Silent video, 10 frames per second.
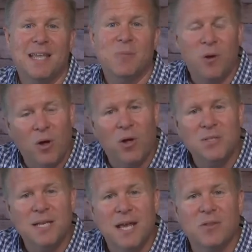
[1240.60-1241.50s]
They were all
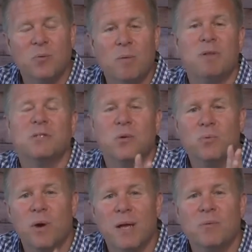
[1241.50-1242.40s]
together in one place. They were
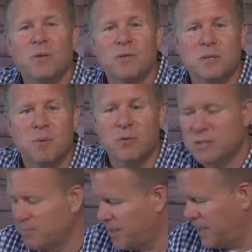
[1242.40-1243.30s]
right where they were
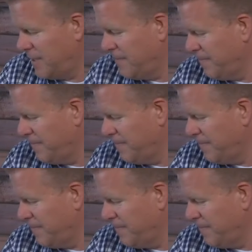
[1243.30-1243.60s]
supposed to be.